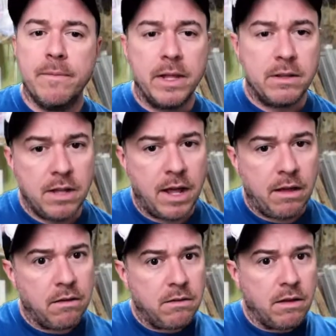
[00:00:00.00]
and
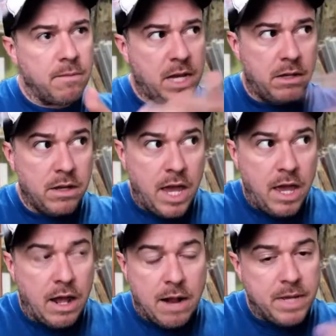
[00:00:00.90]
say, I mean, you
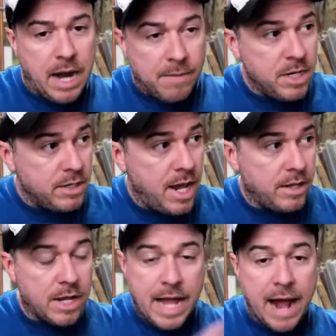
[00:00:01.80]
can't, I mean, I'm just
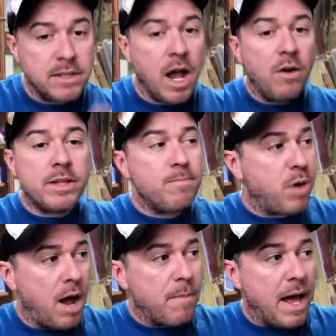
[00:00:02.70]
telling you, that's the only
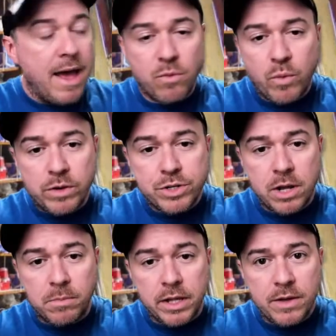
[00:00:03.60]
problem I have with Will
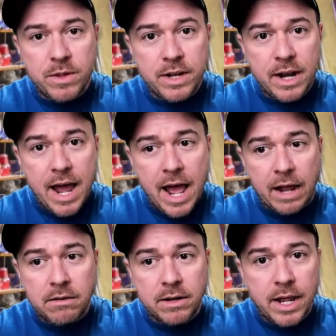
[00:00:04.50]
Shipley. Other than that,
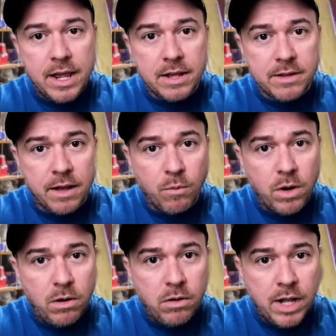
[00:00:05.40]
he is a
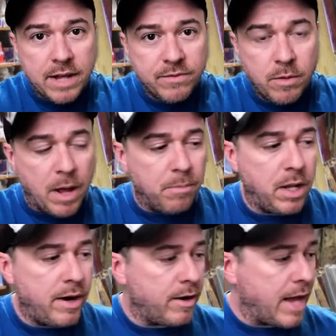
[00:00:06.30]
world-class football
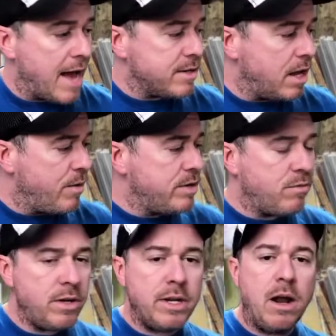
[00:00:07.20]
player. Guy's always
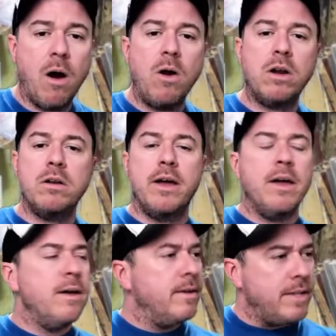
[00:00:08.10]
running hard.
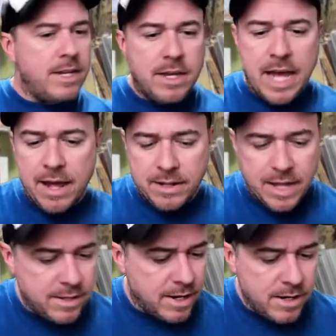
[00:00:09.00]
Then you got
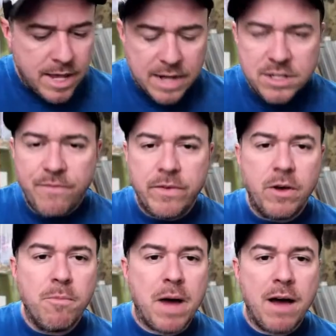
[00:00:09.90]
you
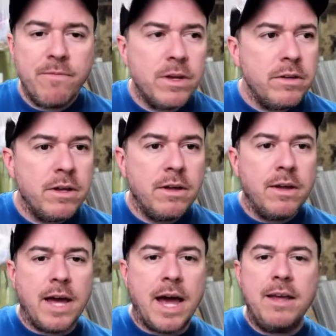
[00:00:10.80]
Phil Moffa
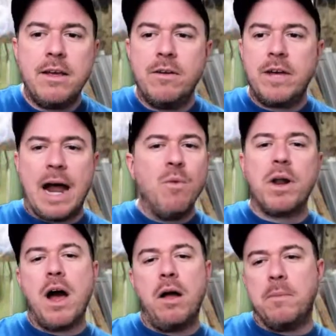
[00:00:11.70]
at Young, and I want
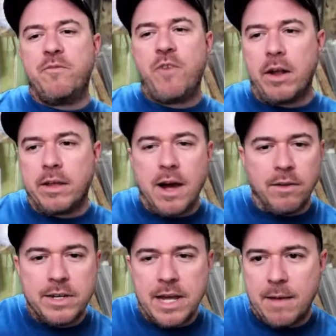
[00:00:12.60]
to call him Frank all
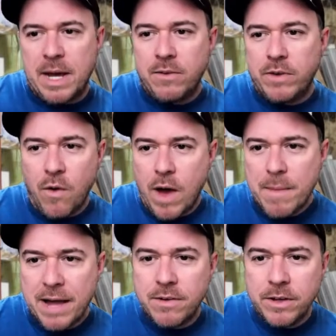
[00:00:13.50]
the time. I don't know. I
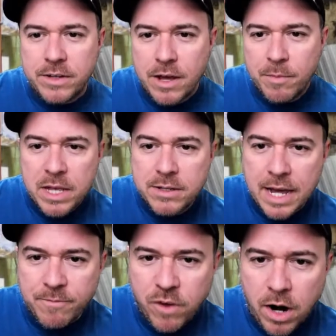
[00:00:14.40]
might dub his
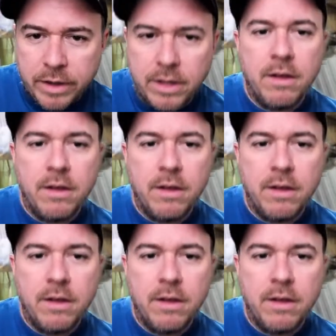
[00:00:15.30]
name Frank.